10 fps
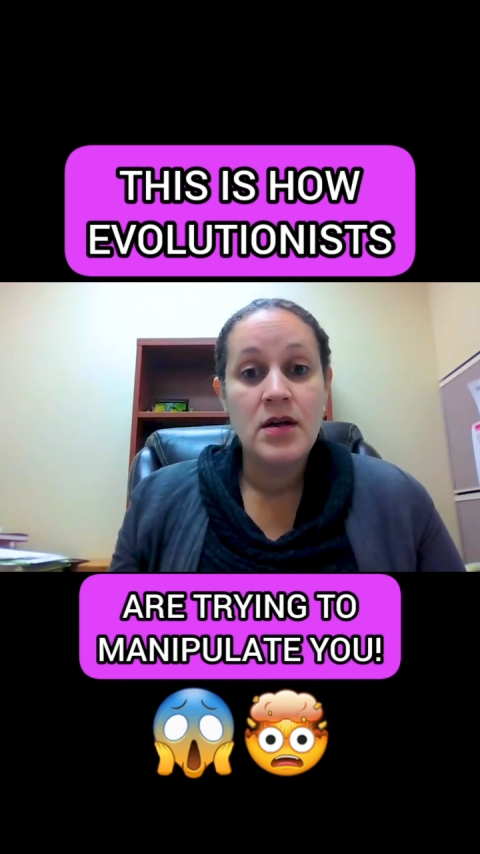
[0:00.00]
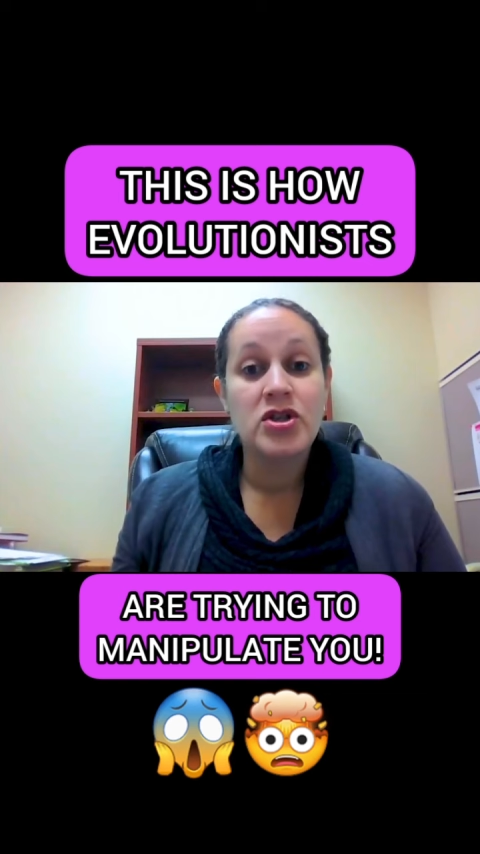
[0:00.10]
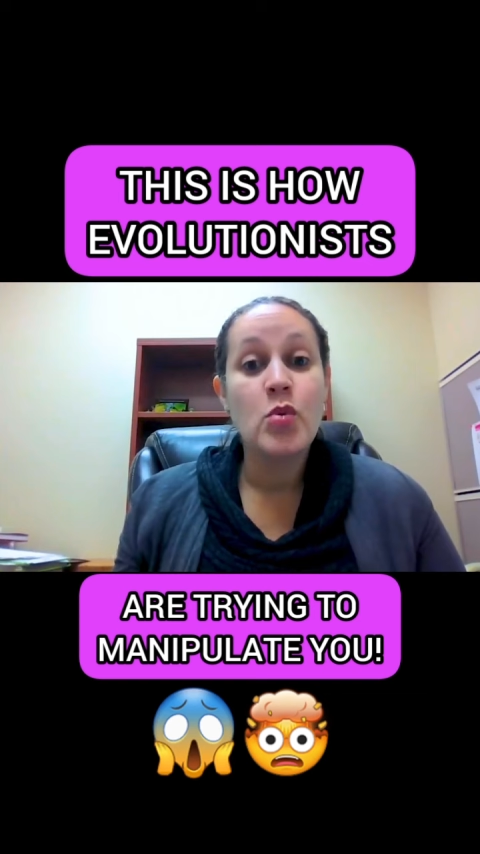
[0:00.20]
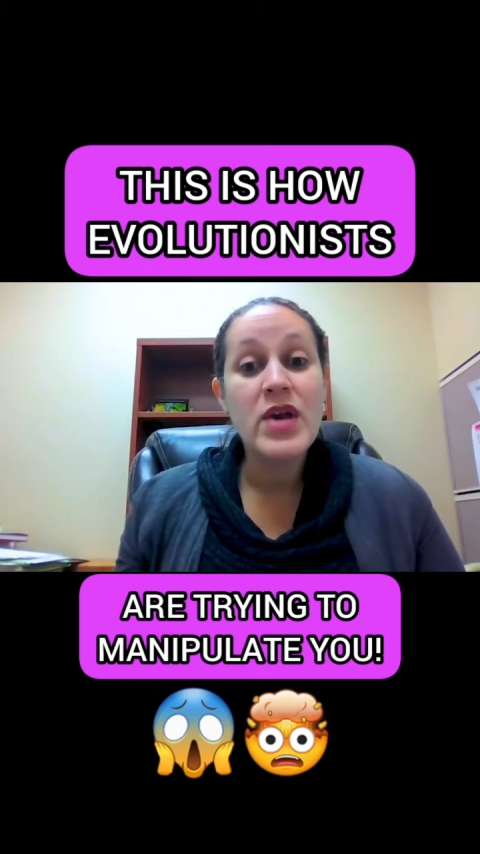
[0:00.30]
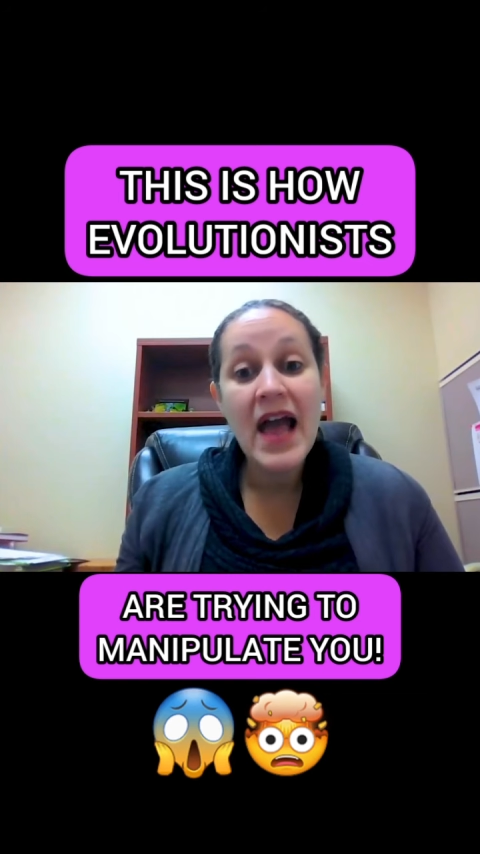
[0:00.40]

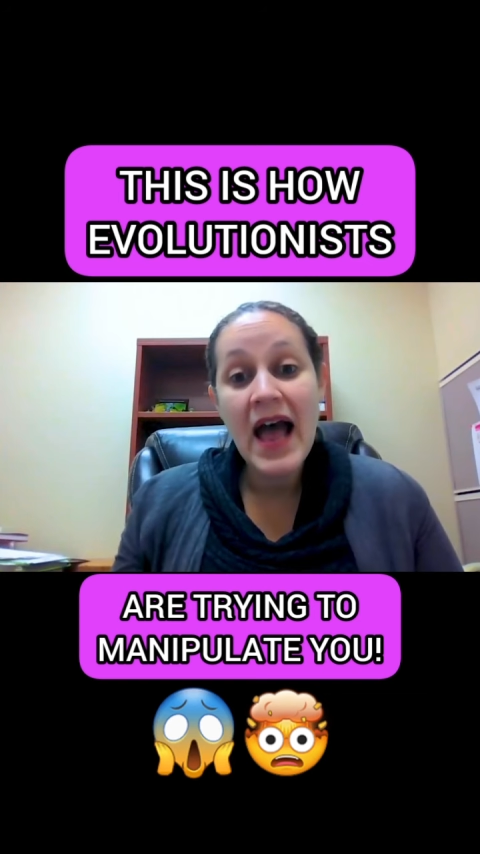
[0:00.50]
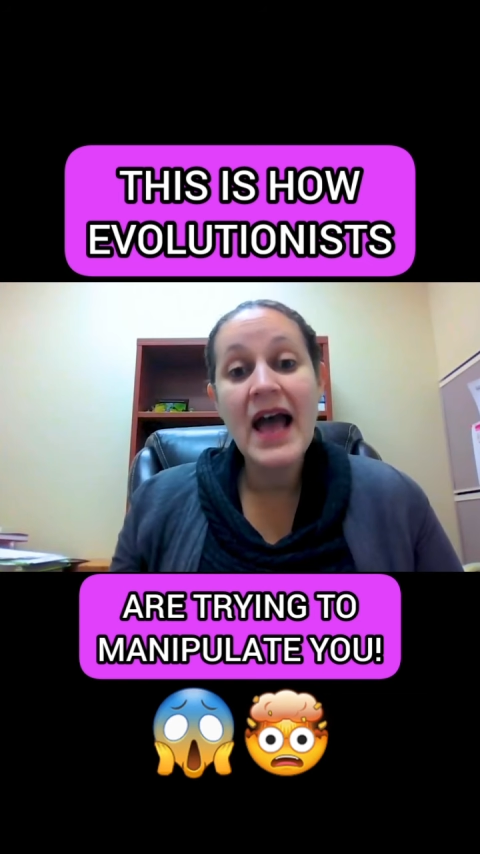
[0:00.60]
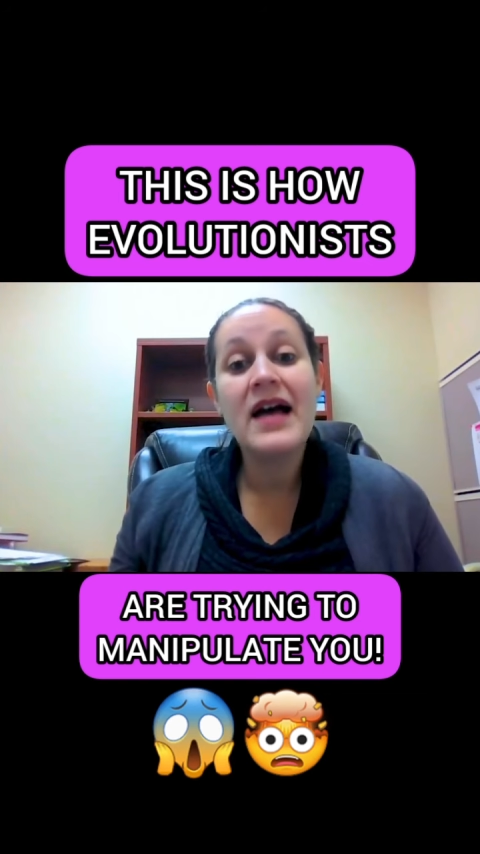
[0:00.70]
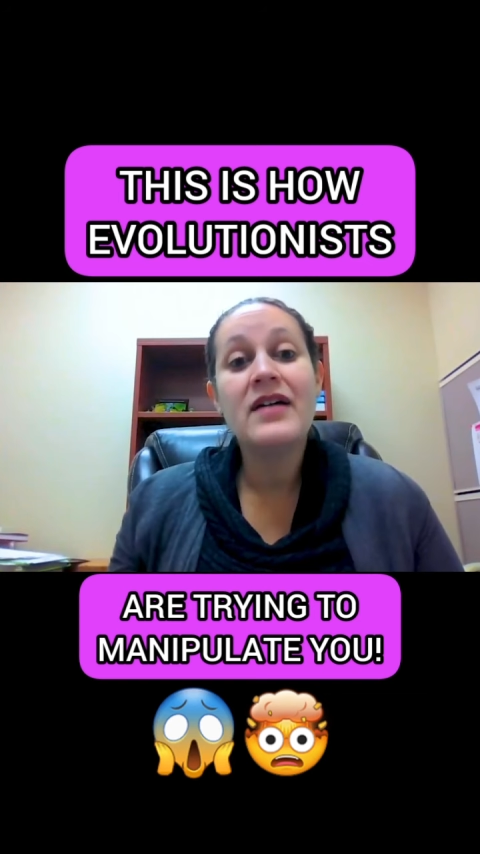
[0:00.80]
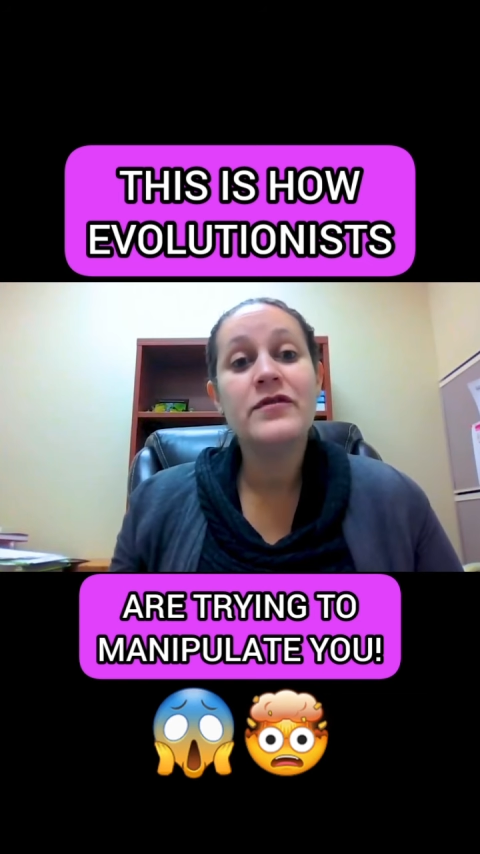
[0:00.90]
So we
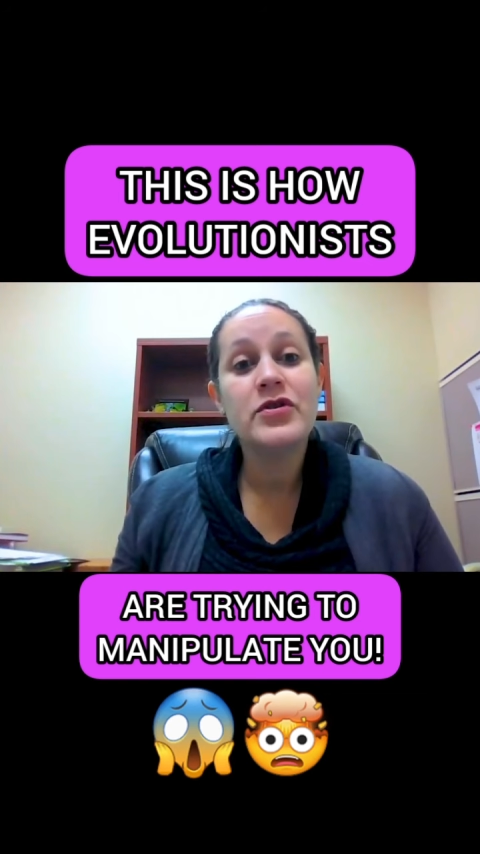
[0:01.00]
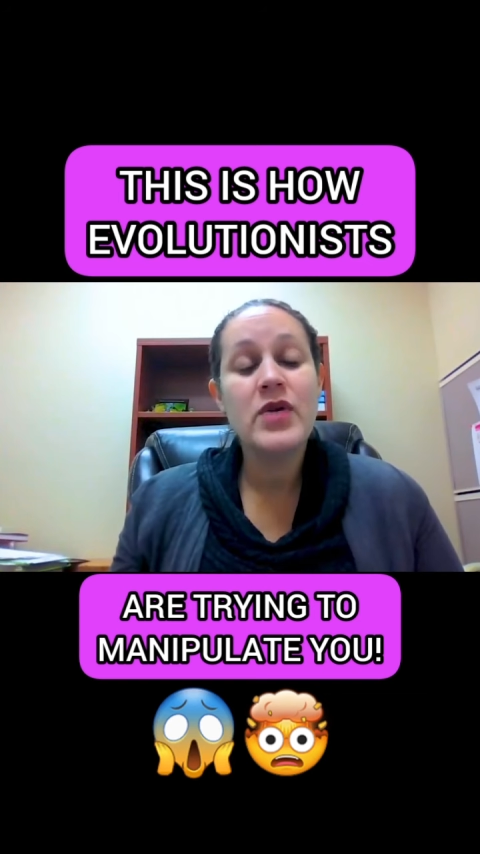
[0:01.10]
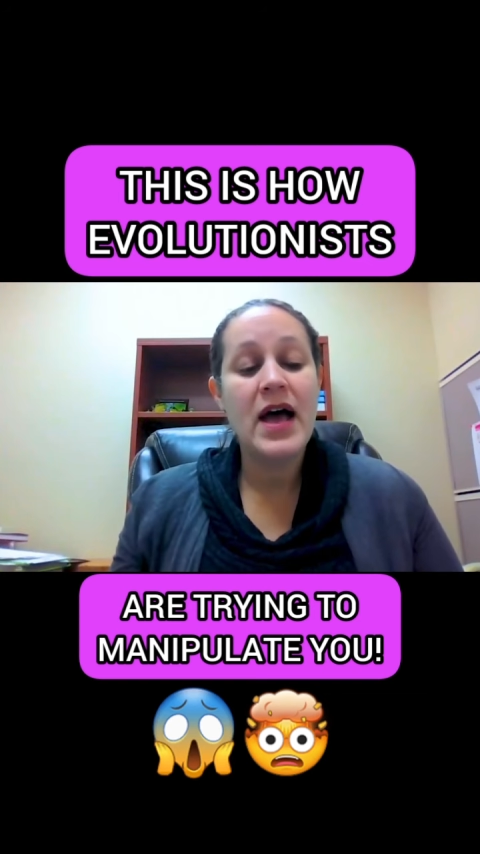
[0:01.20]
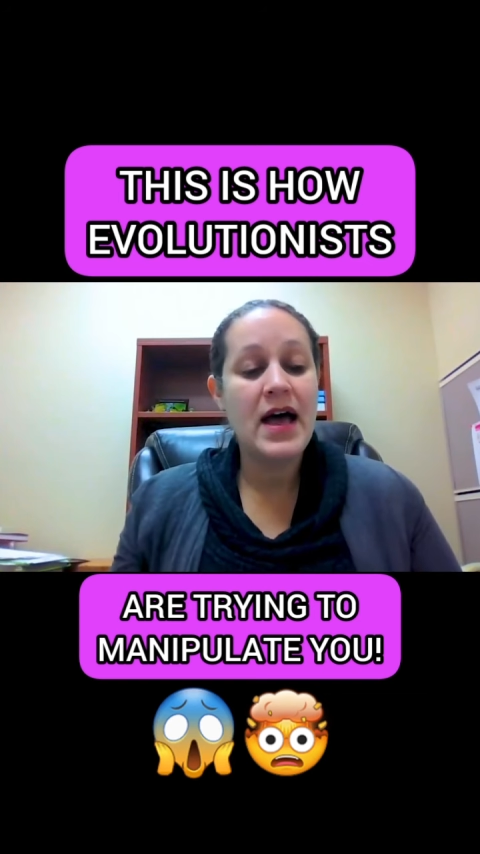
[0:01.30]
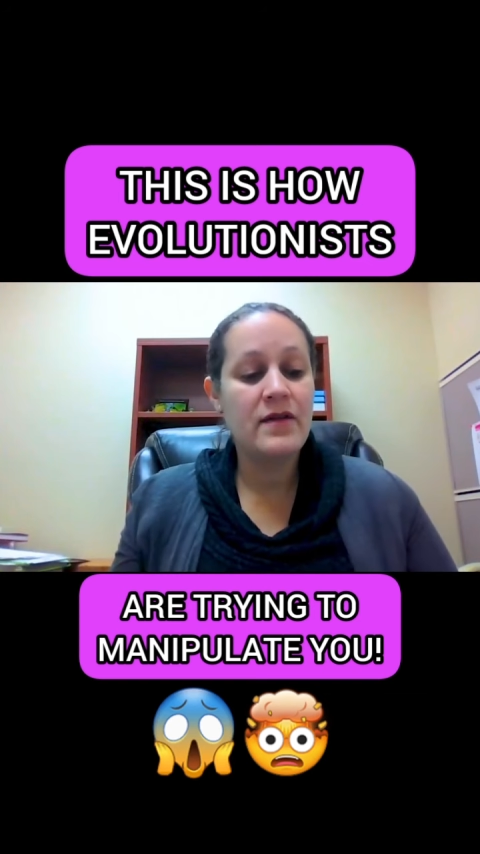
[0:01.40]
have
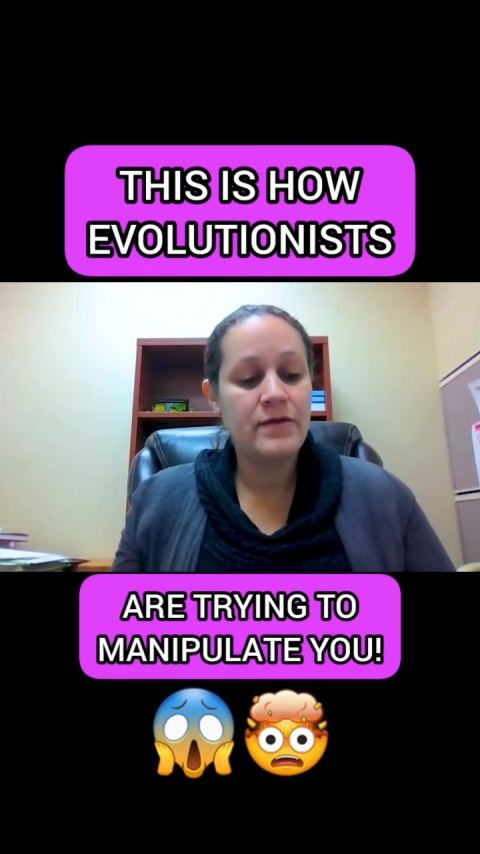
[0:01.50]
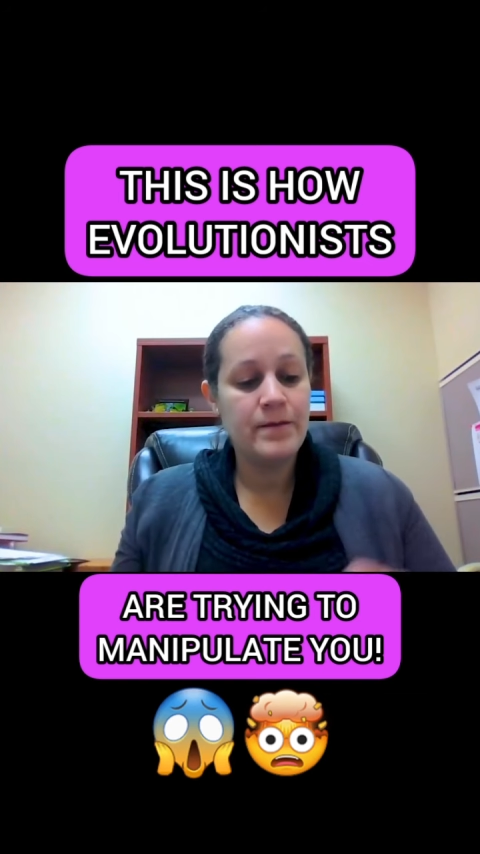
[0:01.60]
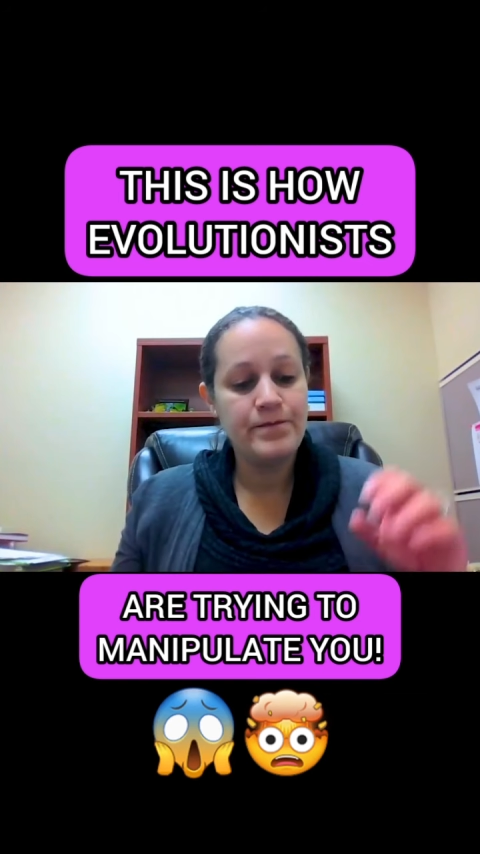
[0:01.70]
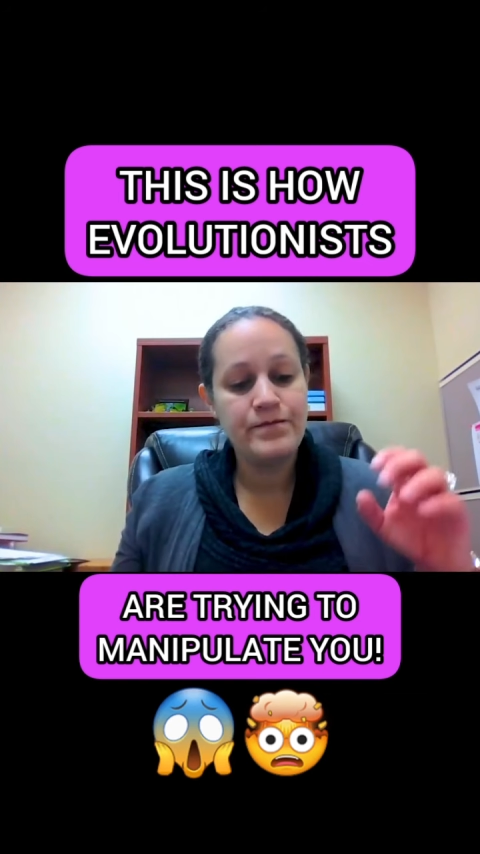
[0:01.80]
to have